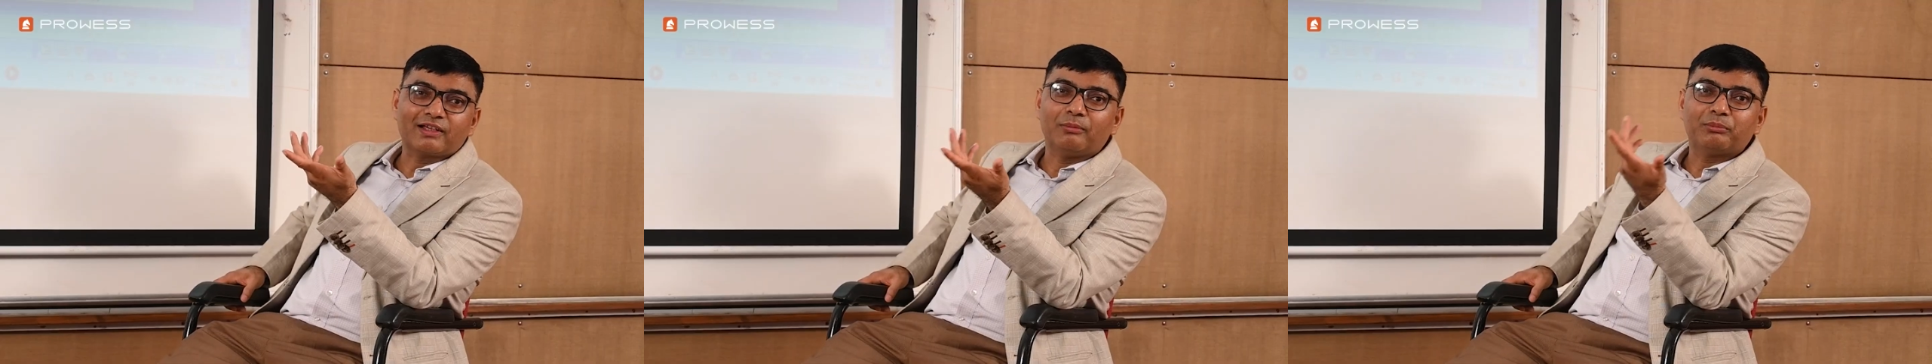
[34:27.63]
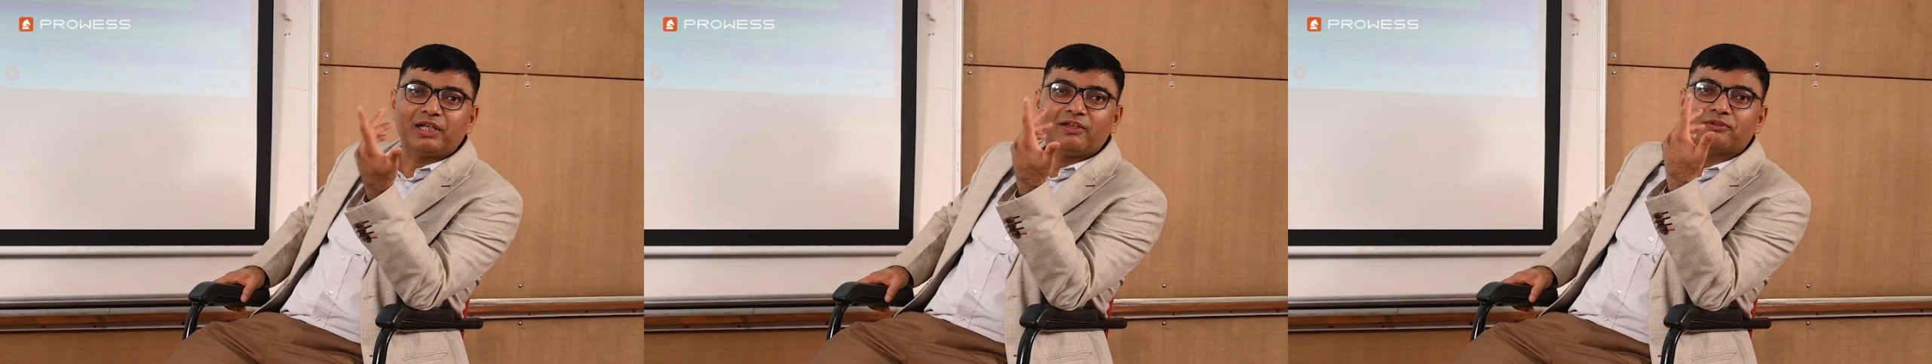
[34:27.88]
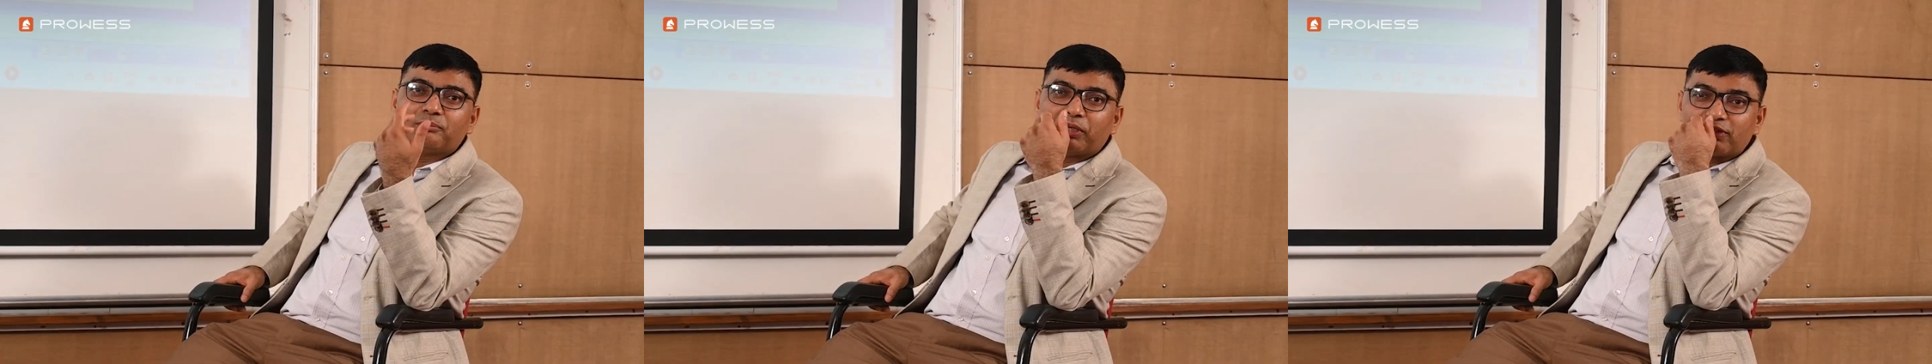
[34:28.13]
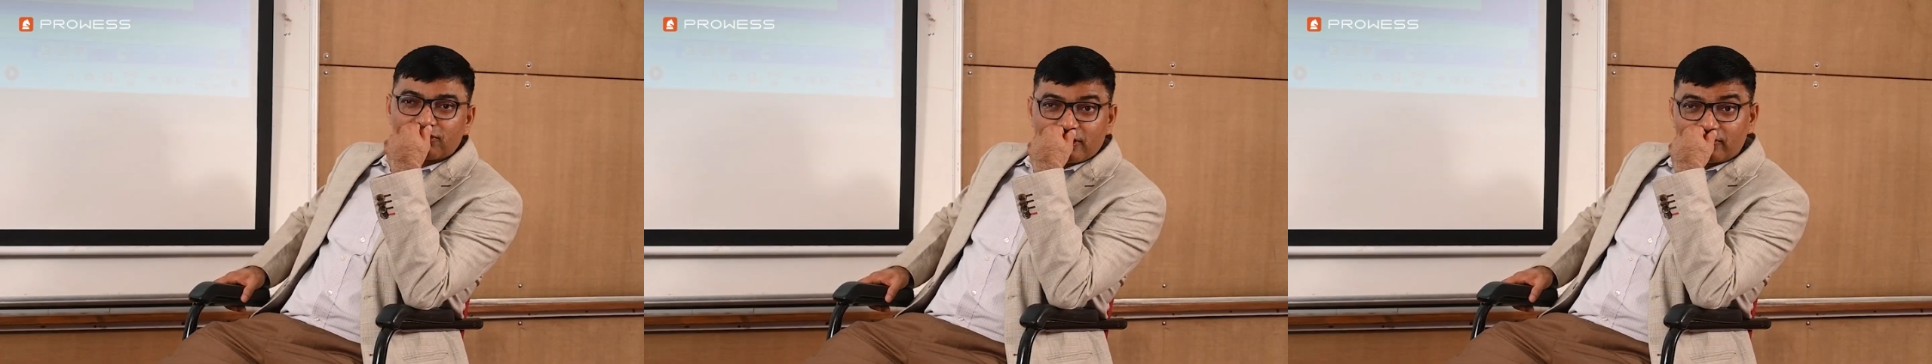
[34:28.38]
companies
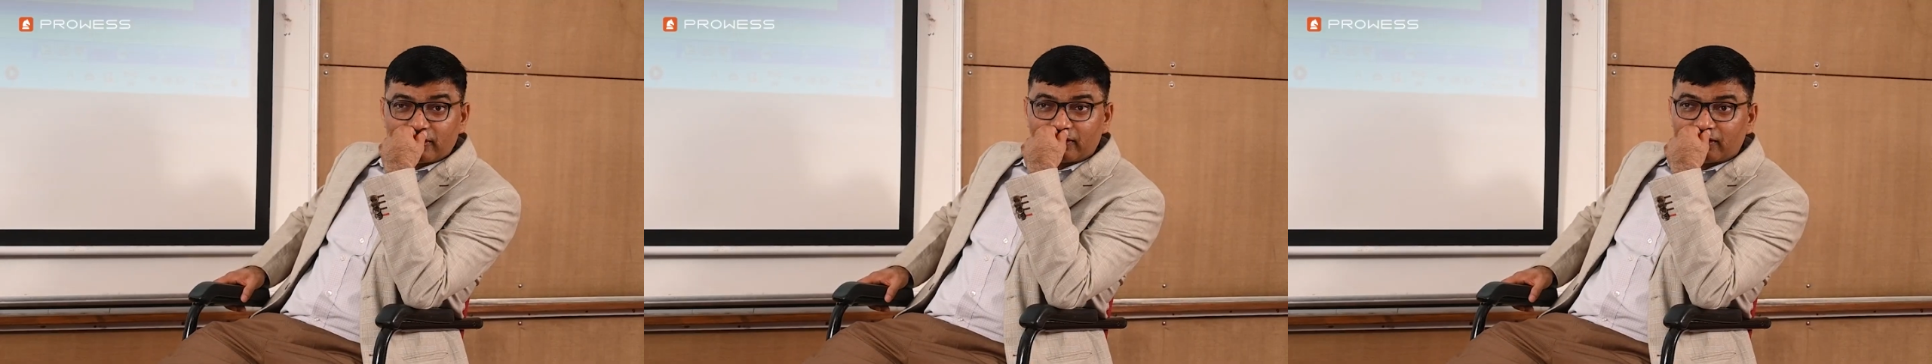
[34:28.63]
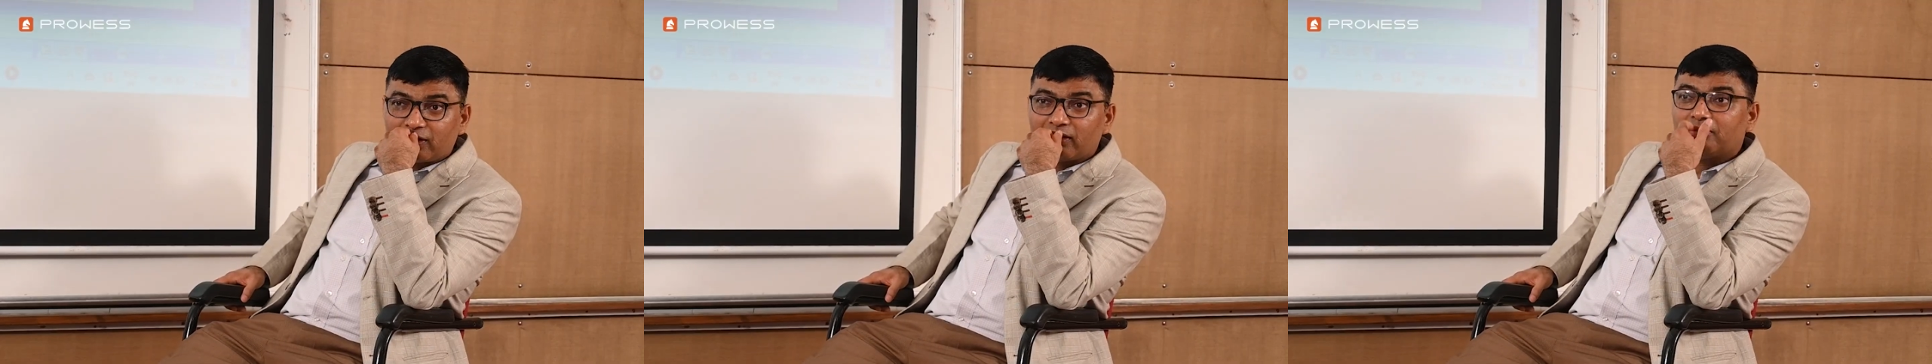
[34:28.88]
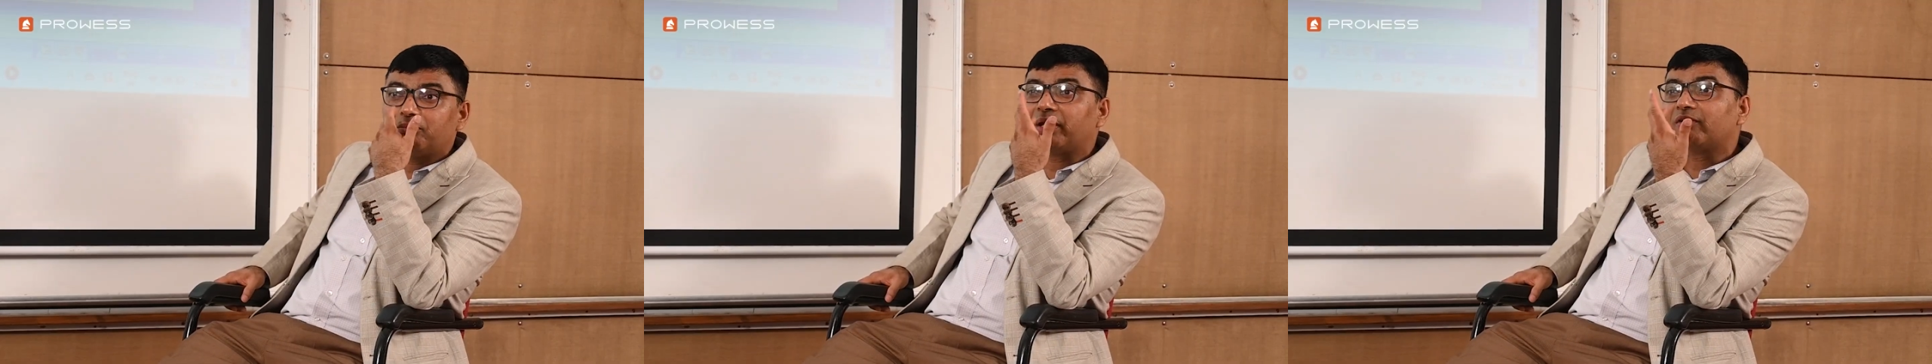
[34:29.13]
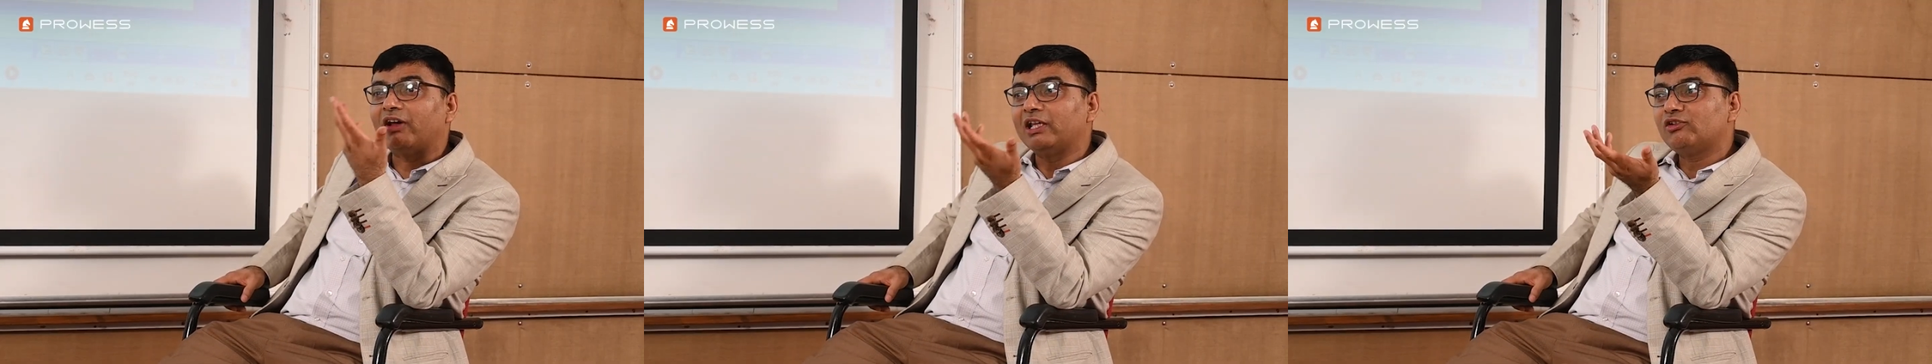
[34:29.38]
purchase at a real
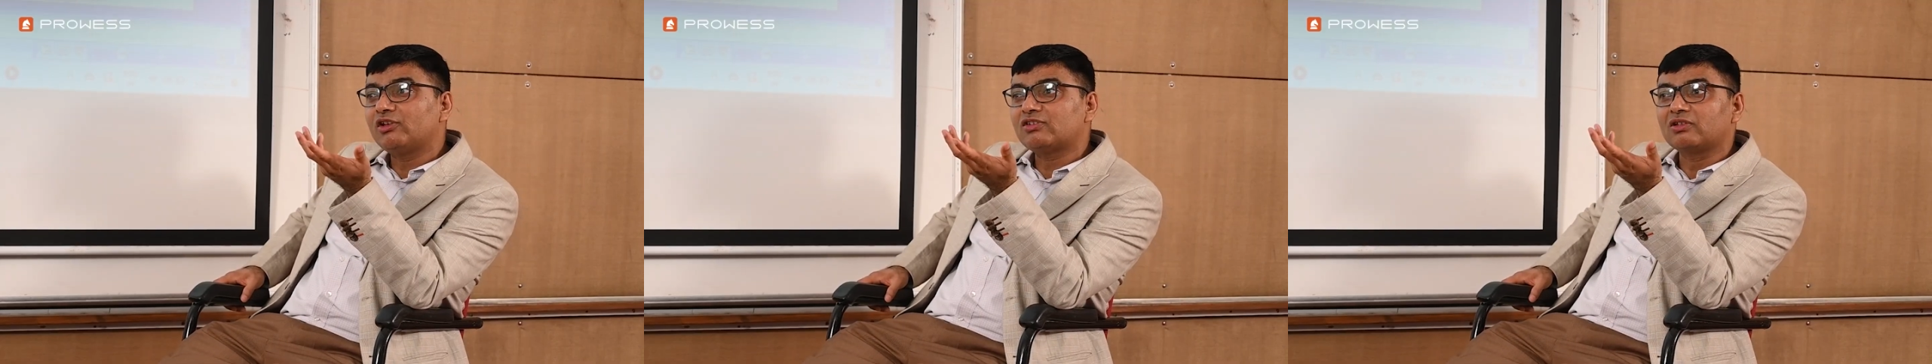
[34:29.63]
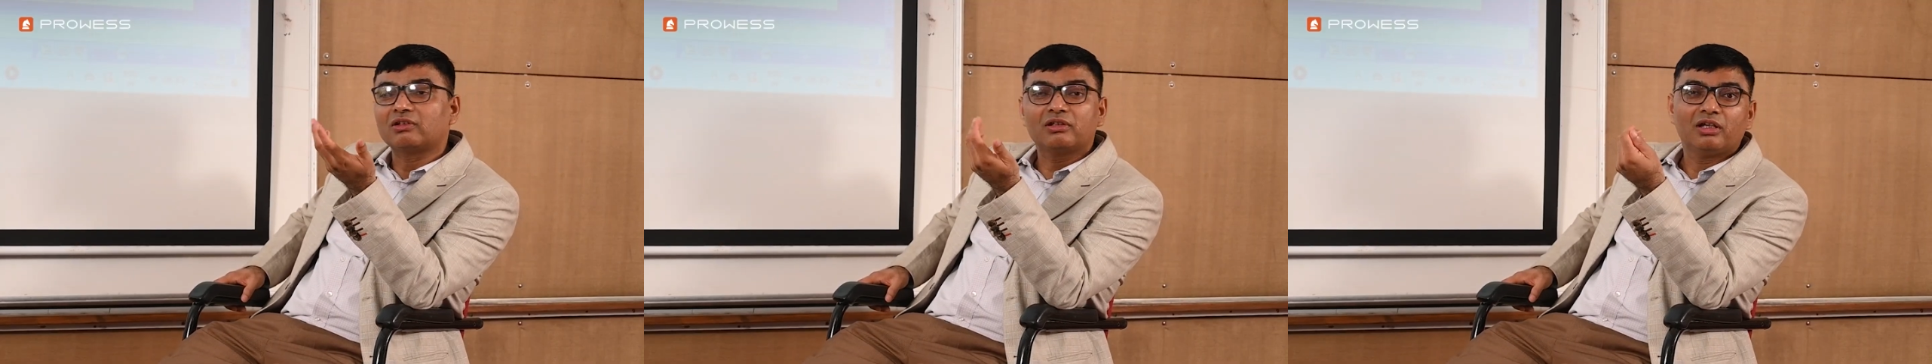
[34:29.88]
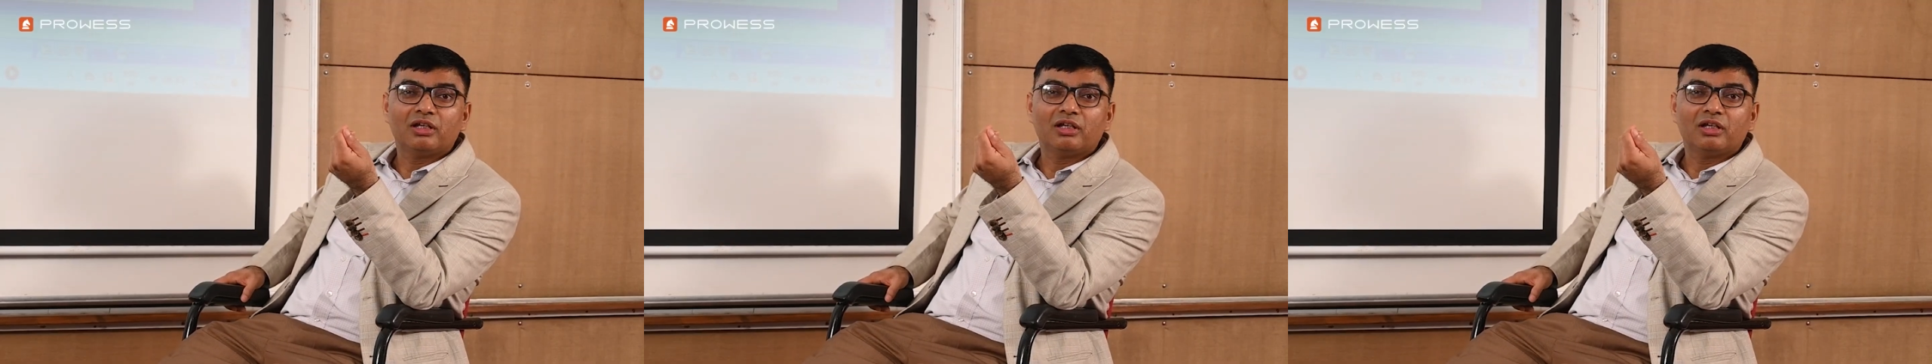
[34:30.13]
big valuation.